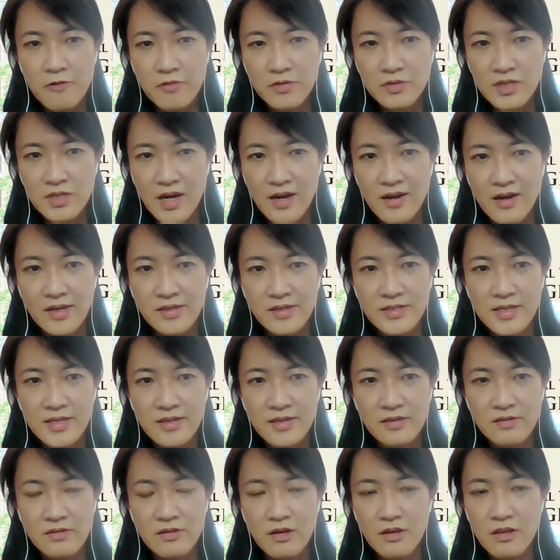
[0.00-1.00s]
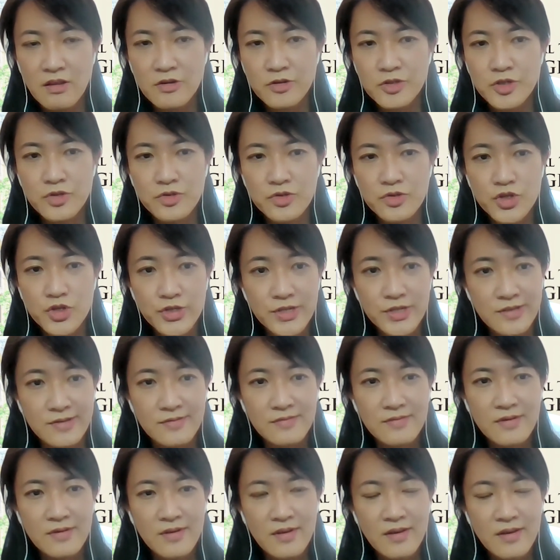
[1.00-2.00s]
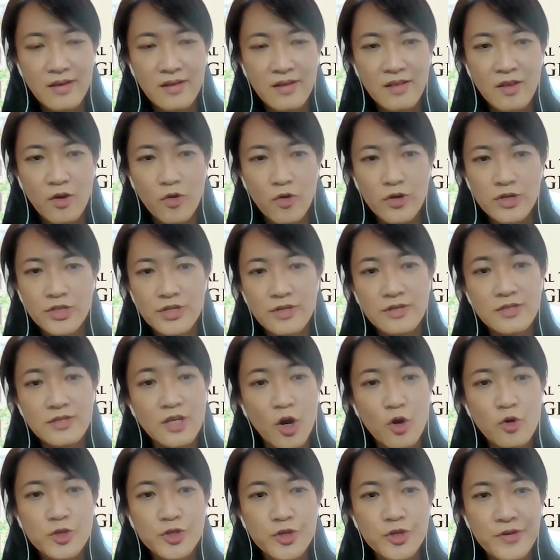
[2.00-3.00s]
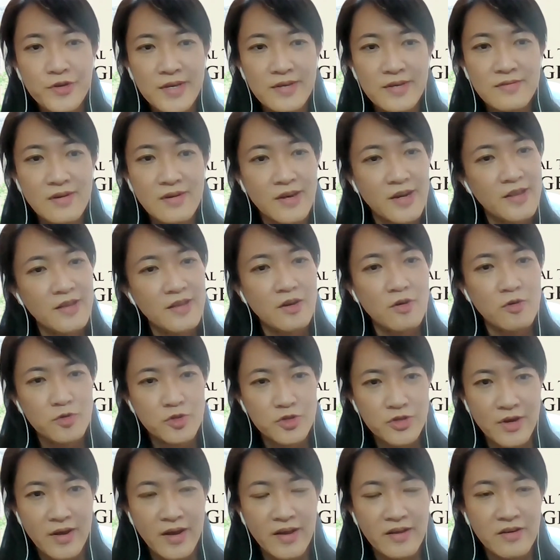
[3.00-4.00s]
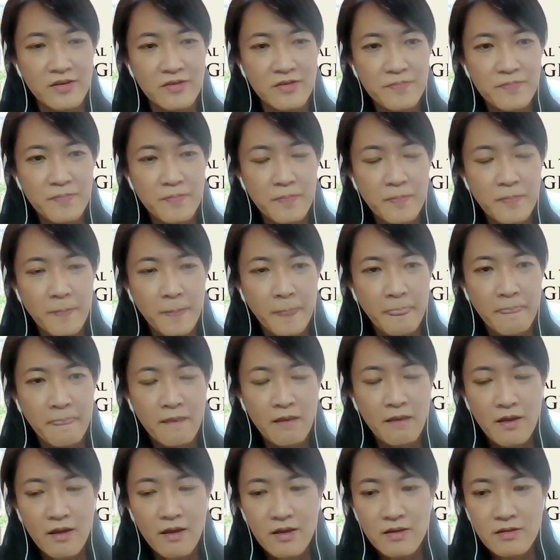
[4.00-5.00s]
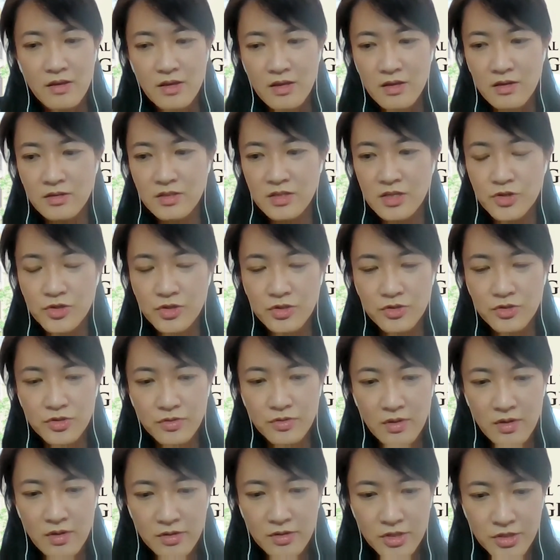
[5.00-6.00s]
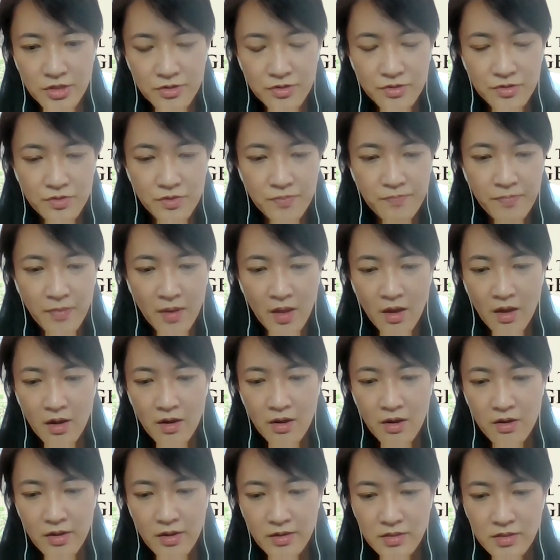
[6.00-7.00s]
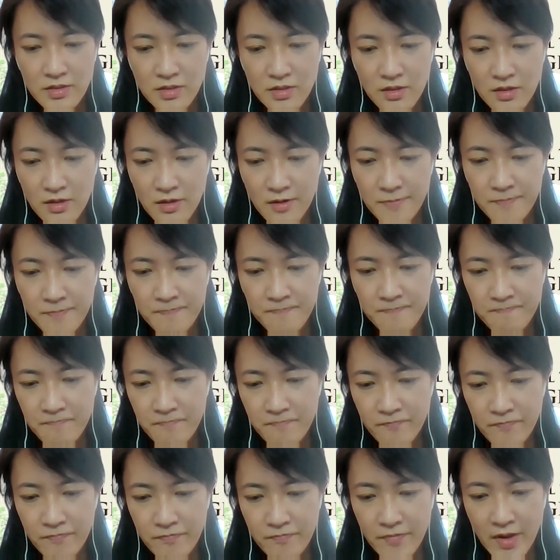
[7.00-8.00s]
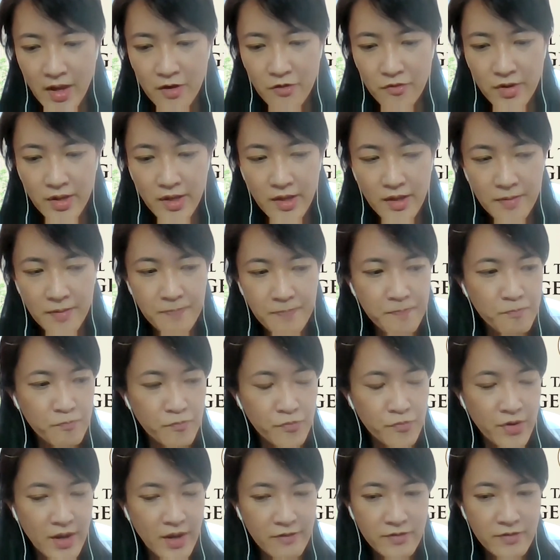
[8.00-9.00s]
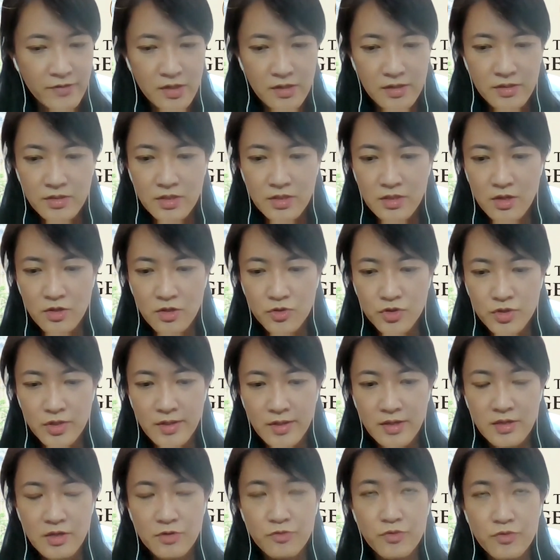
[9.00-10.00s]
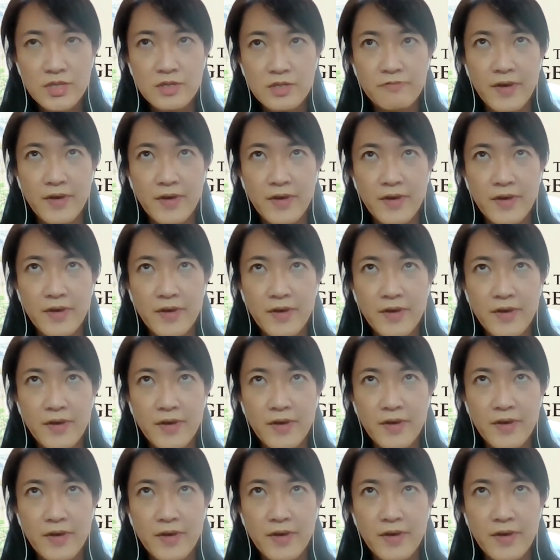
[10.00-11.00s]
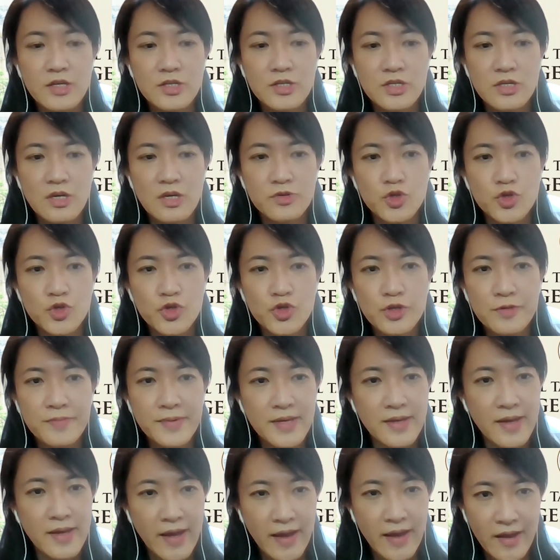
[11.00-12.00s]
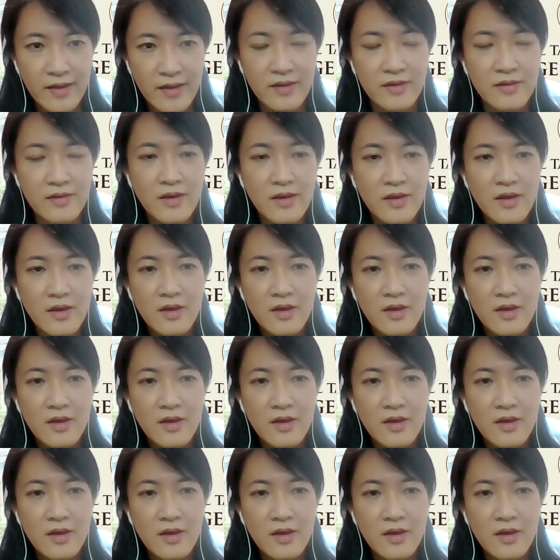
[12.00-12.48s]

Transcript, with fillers: targeting the LRRK2 gene, which is also in the clinical trial. And in addition to LRRK2, there is a very prevalent genetic risk factor that is a GBA.